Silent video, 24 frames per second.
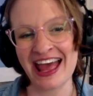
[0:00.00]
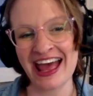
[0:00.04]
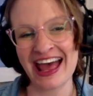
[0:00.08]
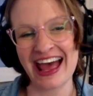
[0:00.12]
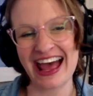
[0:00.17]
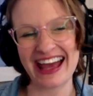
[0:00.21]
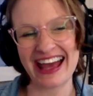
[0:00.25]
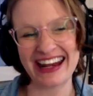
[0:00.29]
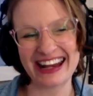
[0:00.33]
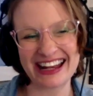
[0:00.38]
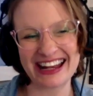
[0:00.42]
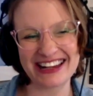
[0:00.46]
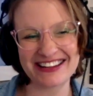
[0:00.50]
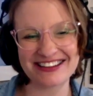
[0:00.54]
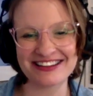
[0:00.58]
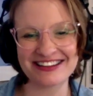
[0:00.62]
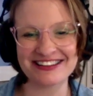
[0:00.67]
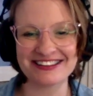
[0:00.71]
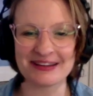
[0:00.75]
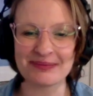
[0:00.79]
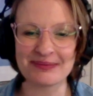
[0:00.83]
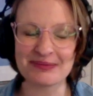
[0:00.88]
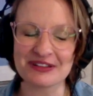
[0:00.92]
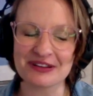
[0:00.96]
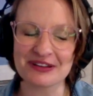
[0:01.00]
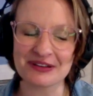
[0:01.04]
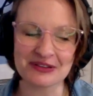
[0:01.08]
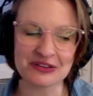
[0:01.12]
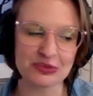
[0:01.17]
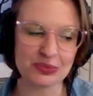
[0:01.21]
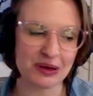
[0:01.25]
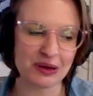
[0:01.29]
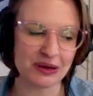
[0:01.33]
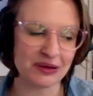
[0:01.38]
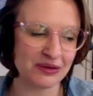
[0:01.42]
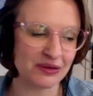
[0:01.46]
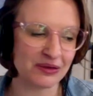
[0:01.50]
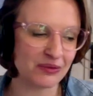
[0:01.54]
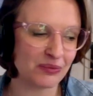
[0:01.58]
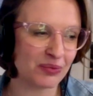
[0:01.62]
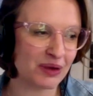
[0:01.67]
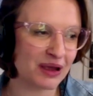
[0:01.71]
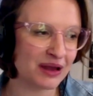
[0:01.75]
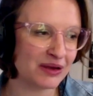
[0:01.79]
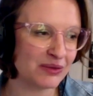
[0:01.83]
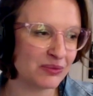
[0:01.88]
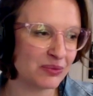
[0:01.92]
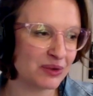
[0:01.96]
And actually sometimes when
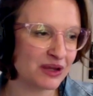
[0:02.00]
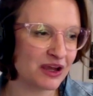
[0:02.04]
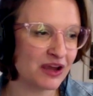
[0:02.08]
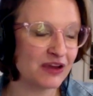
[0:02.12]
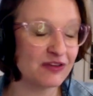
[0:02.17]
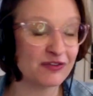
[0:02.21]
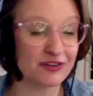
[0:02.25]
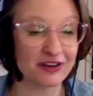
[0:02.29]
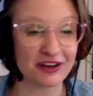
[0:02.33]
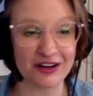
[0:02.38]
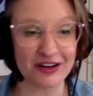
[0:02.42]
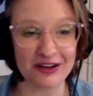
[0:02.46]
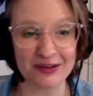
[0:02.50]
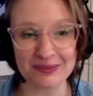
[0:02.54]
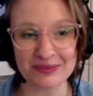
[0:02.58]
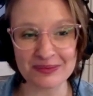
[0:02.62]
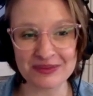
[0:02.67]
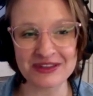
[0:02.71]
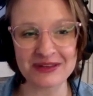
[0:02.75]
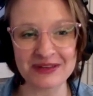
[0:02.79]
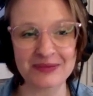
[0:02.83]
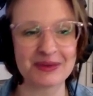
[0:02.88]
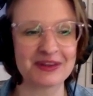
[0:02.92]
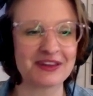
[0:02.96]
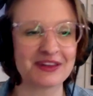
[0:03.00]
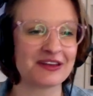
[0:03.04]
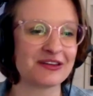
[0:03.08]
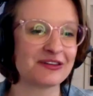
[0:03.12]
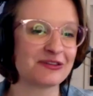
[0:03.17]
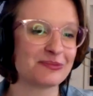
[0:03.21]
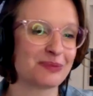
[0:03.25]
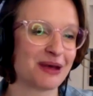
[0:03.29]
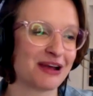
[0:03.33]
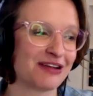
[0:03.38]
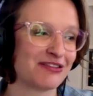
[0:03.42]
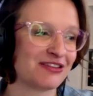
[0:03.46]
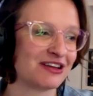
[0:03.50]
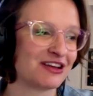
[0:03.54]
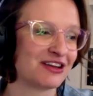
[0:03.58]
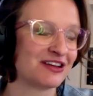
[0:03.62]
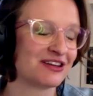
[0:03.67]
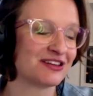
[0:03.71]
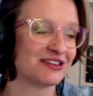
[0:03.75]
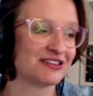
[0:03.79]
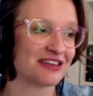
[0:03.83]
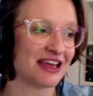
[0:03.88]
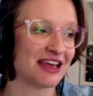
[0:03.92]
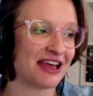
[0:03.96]
we overcome some of those
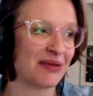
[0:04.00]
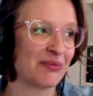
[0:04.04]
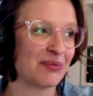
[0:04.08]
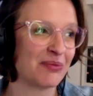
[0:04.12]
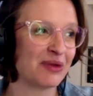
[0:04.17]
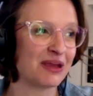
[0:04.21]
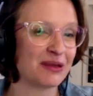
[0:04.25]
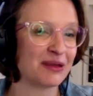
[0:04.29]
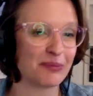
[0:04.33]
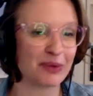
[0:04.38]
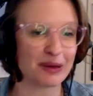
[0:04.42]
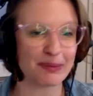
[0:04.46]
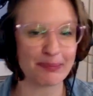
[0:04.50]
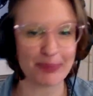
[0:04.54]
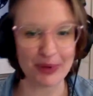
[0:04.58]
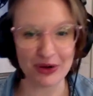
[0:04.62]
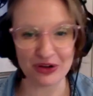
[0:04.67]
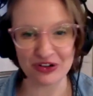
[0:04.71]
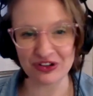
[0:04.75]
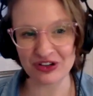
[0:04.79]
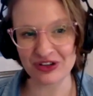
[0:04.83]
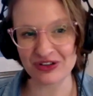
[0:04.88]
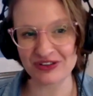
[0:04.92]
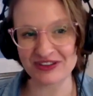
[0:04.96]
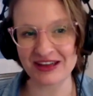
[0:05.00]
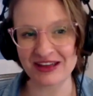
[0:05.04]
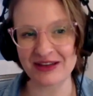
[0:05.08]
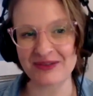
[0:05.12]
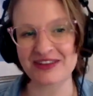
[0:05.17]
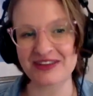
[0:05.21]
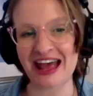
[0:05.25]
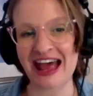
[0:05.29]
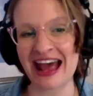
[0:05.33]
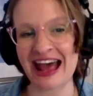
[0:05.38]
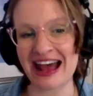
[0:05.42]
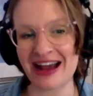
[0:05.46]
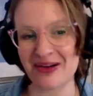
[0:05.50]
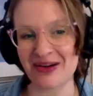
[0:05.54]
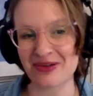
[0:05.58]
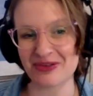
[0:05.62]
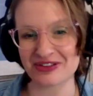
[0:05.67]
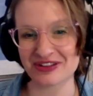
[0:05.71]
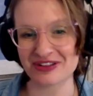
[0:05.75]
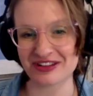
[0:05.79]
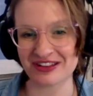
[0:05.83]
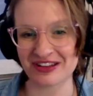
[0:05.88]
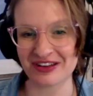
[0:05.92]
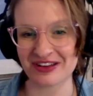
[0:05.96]
barriers and we push ourselves out
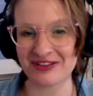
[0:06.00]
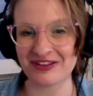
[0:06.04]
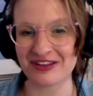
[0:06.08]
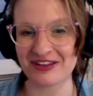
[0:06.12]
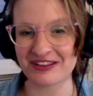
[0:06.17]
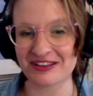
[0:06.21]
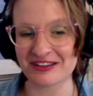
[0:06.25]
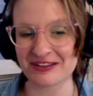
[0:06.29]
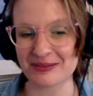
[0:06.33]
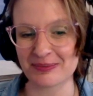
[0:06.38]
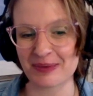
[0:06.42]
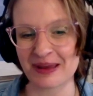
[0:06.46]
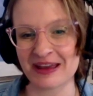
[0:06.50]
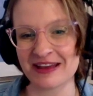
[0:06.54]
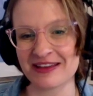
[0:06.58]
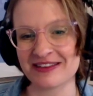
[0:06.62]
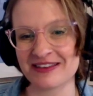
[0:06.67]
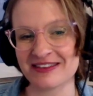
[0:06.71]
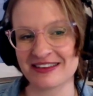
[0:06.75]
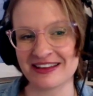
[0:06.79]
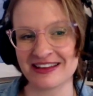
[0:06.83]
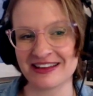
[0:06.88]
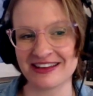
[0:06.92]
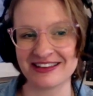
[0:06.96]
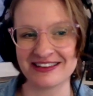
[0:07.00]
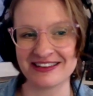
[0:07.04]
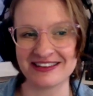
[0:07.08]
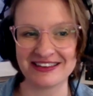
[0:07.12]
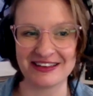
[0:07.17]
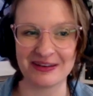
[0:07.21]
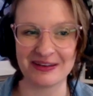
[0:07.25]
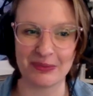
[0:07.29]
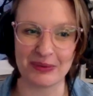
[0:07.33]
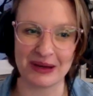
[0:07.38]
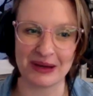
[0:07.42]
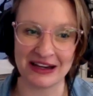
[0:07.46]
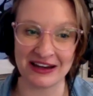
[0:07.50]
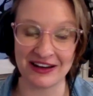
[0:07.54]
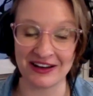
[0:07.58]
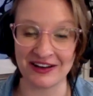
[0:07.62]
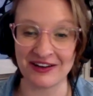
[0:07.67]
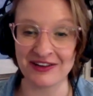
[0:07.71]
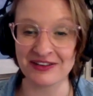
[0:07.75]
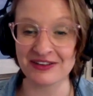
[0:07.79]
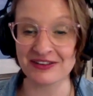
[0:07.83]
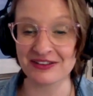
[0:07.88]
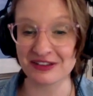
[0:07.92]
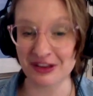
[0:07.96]
to those other spaces, we
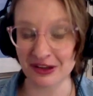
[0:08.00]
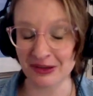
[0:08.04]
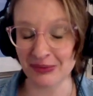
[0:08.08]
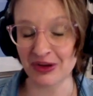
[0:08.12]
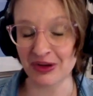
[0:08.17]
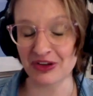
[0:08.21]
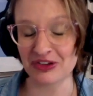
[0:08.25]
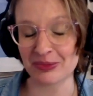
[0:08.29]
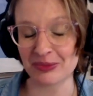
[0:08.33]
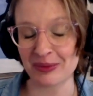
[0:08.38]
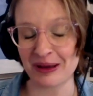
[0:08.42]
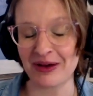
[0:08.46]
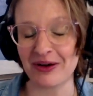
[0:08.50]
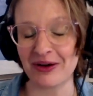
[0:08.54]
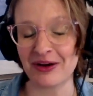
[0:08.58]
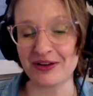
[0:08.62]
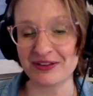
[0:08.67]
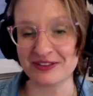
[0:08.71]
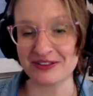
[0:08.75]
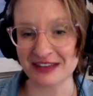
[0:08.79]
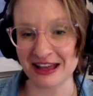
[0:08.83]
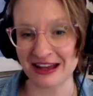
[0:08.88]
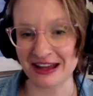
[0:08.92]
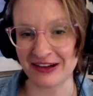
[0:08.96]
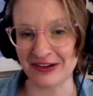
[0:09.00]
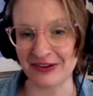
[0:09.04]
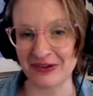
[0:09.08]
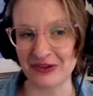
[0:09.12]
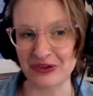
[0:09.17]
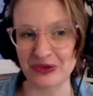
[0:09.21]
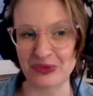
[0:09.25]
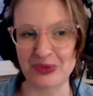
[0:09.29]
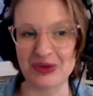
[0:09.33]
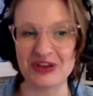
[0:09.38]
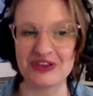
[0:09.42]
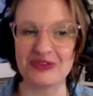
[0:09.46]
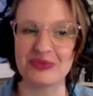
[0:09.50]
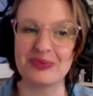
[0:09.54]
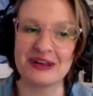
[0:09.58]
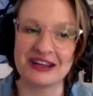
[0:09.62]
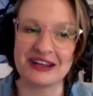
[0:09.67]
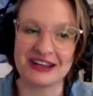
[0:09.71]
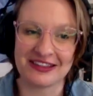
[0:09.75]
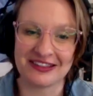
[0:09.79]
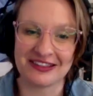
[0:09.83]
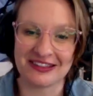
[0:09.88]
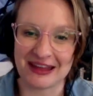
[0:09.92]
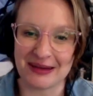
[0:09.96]
learn so much about ourselves, which we
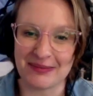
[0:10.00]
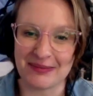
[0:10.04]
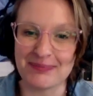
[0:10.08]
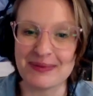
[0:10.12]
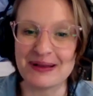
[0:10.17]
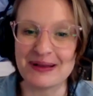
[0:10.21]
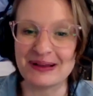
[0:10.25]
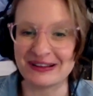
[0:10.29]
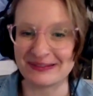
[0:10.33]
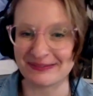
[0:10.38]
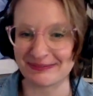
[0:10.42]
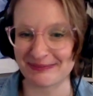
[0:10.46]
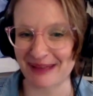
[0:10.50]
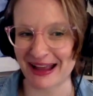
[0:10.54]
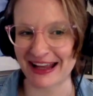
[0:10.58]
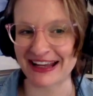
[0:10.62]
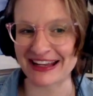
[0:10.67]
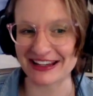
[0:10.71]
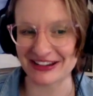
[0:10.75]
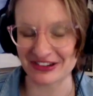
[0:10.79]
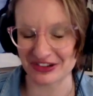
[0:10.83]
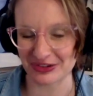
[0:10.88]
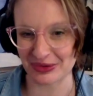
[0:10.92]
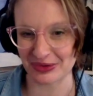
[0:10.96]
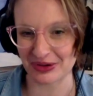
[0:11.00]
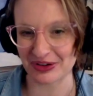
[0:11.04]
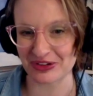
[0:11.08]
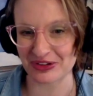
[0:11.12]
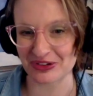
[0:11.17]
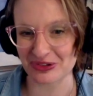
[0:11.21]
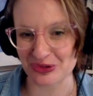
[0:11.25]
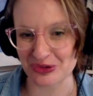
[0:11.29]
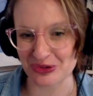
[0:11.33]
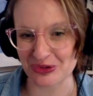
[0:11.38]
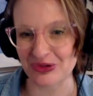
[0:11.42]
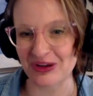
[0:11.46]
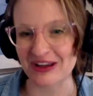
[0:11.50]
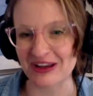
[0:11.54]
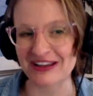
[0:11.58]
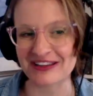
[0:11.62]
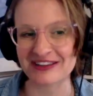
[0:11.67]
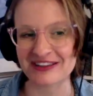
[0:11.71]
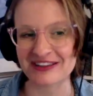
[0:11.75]
can then build back into our stories.